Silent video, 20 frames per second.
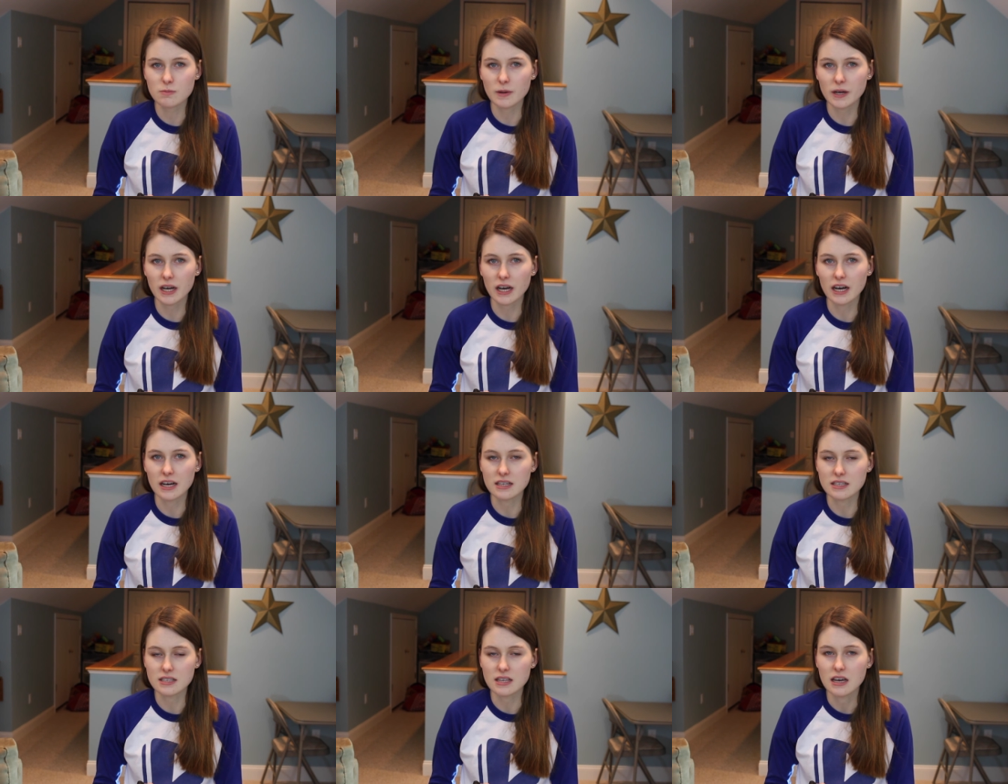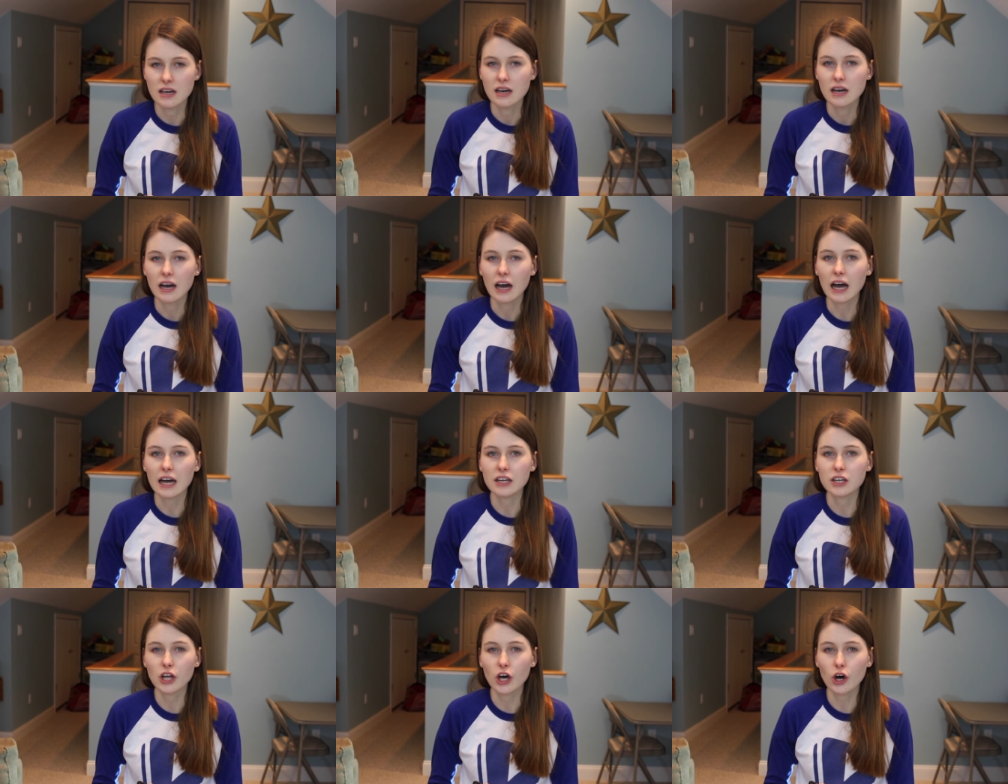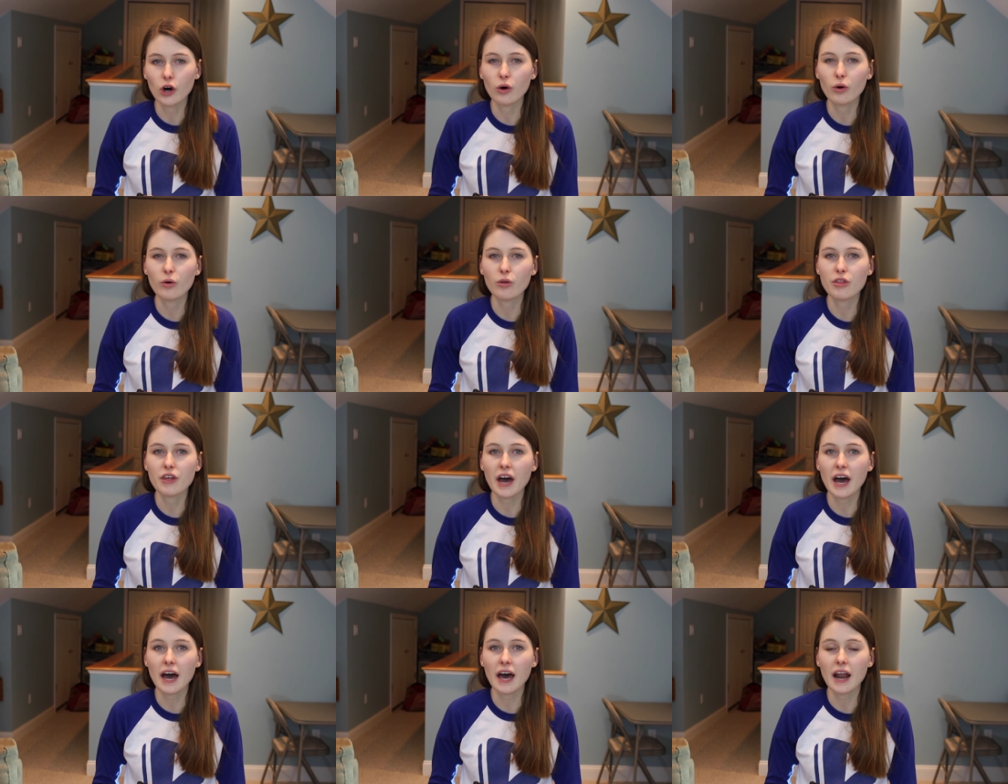because I know
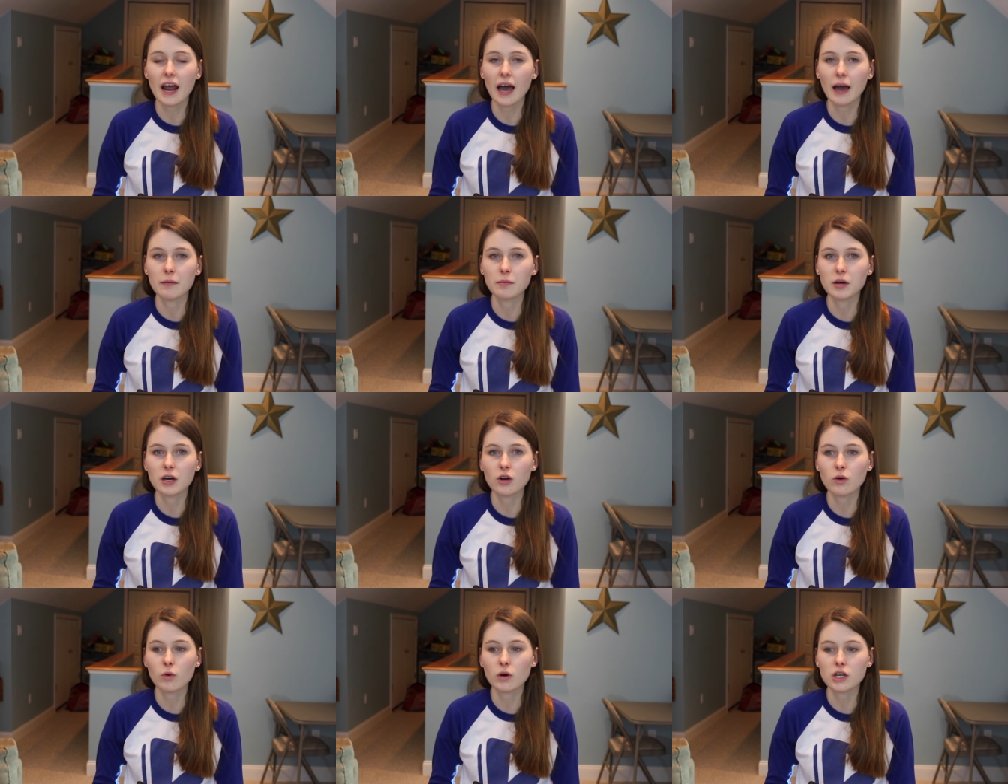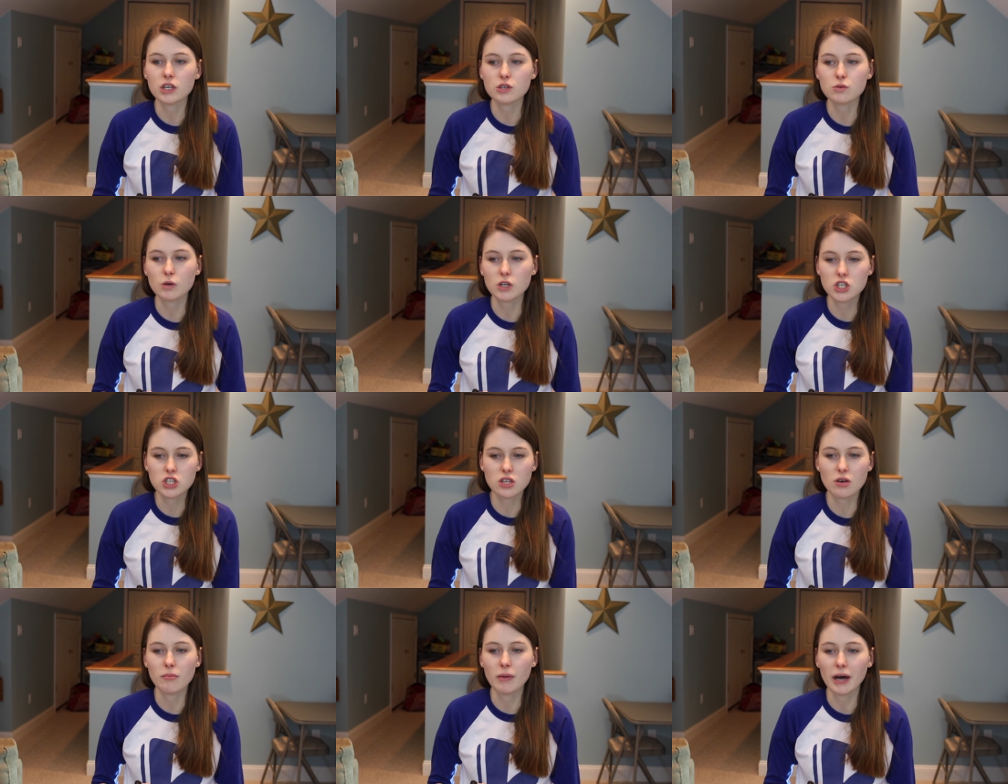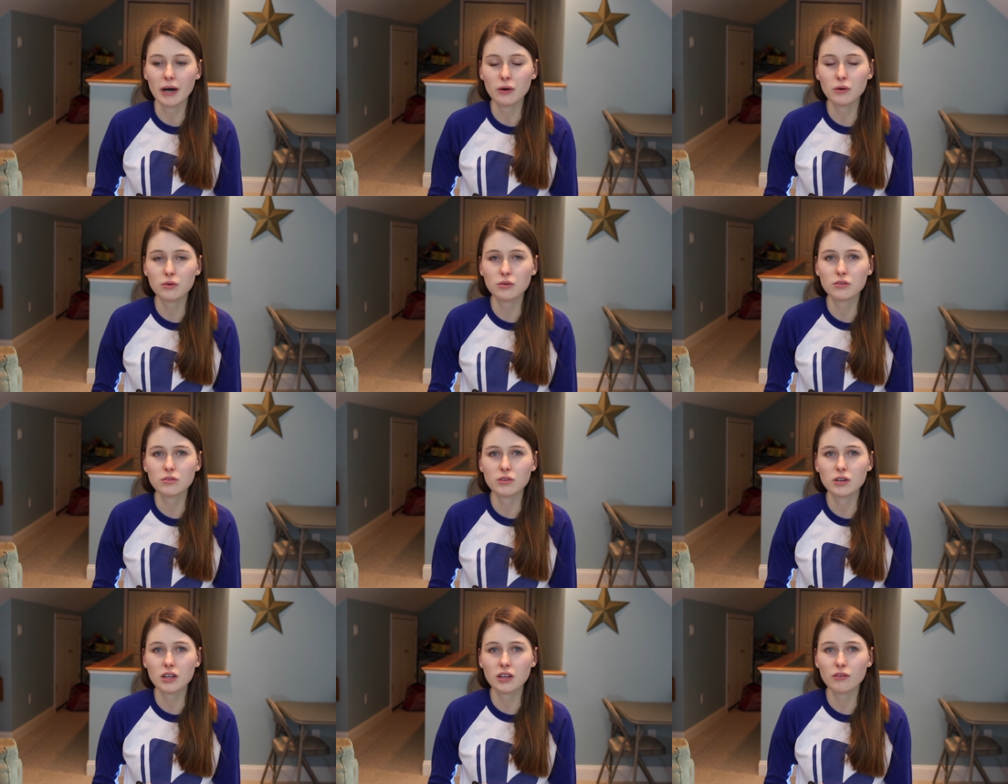that I'm gonna wanna switch them out
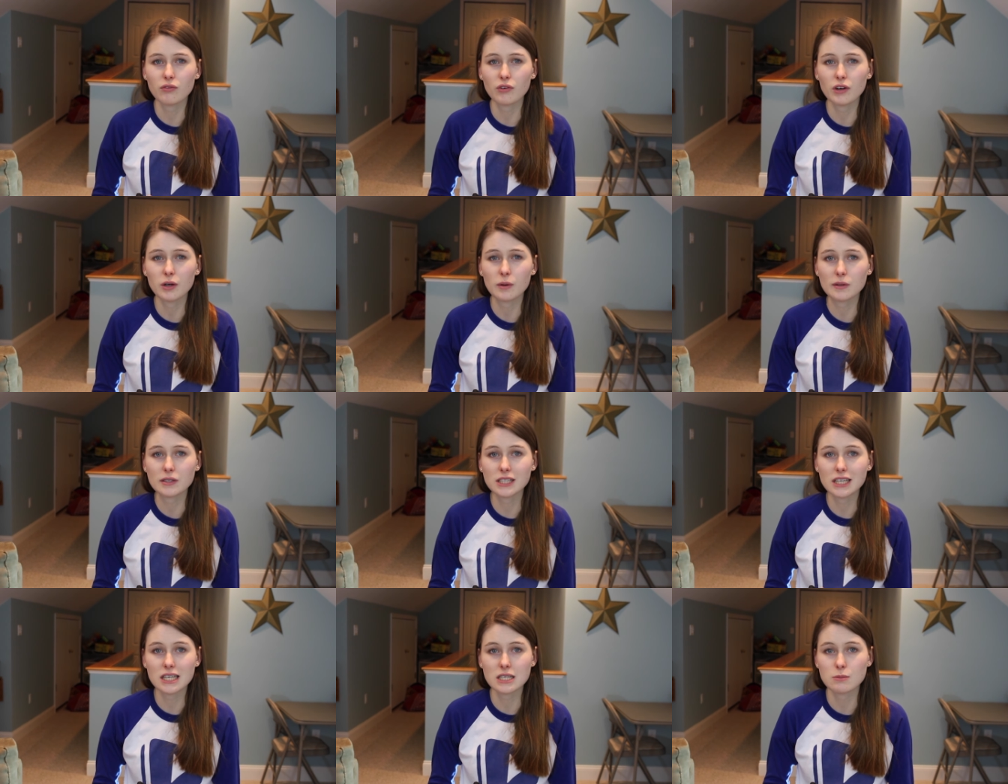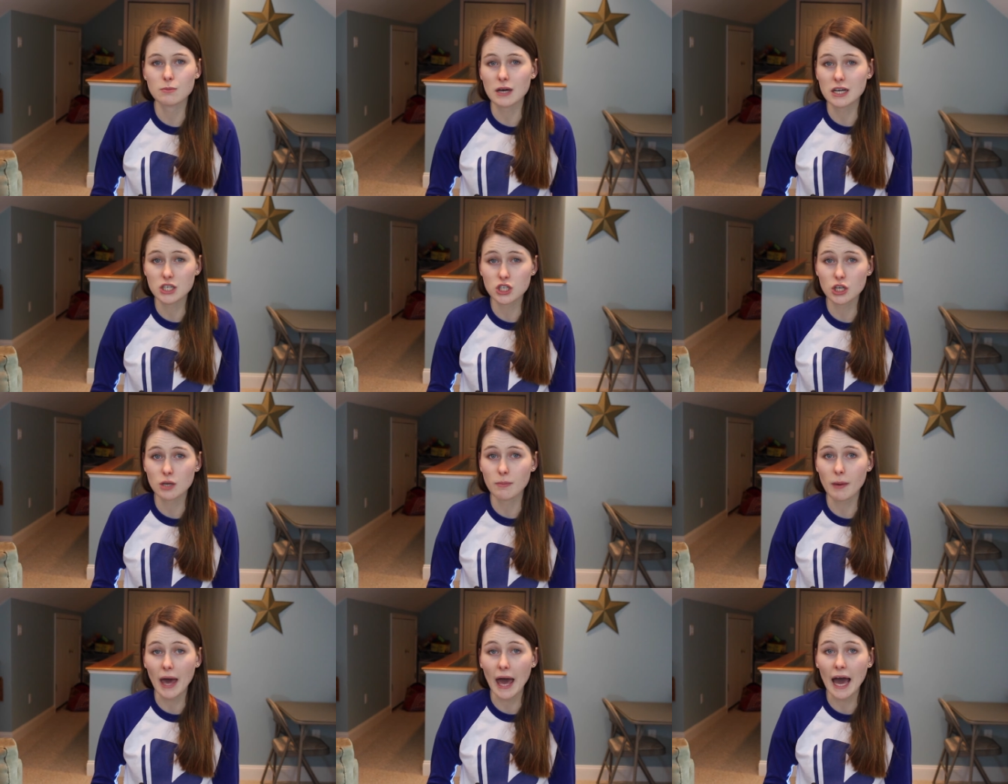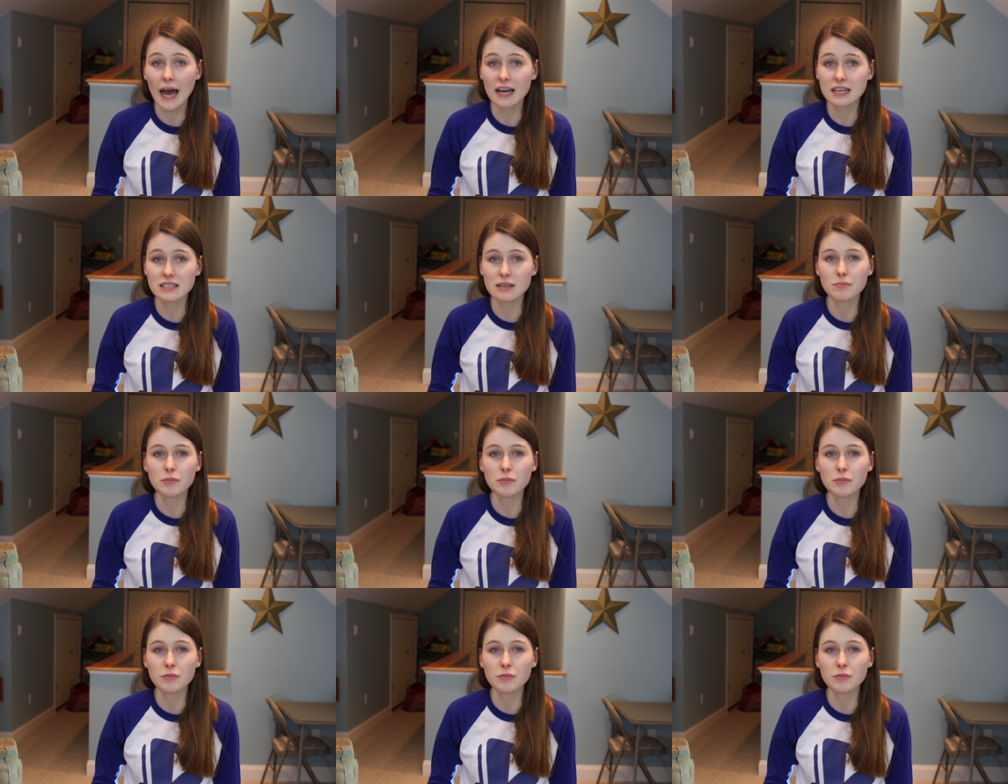really frequently, especially bags.